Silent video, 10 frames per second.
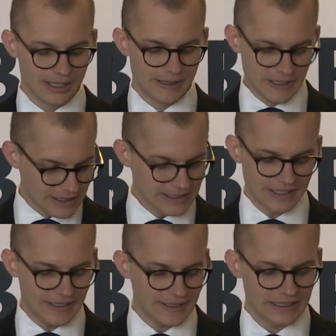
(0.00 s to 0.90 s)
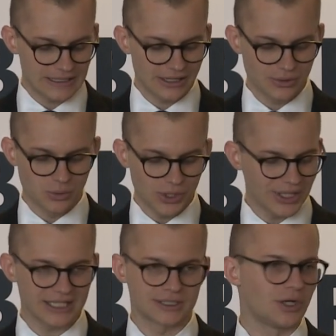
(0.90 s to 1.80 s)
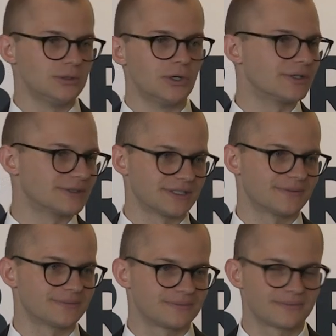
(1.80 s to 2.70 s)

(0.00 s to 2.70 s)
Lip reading: This is the thing, is that the world has no loyalty.